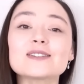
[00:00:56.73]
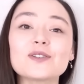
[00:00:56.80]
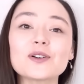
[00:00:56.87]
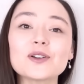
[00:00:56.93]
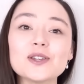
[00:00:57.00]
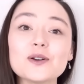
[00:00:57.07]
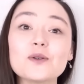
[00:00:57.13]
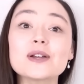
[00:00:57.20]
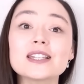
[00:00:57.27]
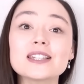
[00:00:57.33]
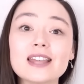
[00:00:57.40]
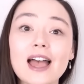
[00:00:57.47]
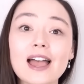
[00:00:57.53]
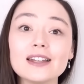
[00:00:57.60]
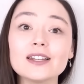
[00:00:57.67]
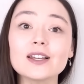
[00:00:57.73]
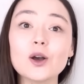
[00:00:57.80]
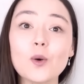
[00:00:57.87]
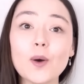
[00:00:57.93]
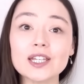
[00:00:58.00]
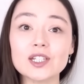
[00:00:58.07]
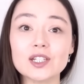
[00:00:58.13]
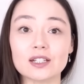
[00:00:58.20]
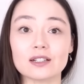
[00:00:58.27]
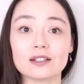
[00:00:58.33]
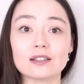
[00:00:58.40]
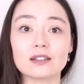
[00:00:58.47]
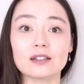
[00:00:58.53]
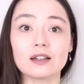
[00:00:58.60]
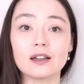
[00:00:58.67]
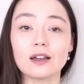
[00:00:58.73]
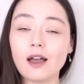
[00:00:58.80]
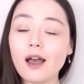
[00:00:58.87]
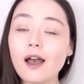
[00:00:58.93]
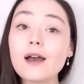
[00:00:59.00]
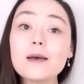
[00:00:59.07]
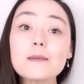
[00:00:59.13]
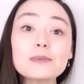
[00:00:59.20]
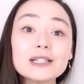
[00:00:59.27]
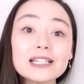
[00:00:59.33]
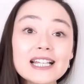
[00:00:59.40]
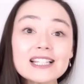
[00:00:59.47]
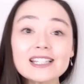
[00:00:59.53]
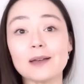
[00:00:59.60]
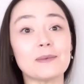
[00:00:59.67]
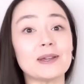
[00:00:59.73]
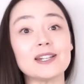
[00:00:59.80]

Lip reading: for you with 10 questions. Please let me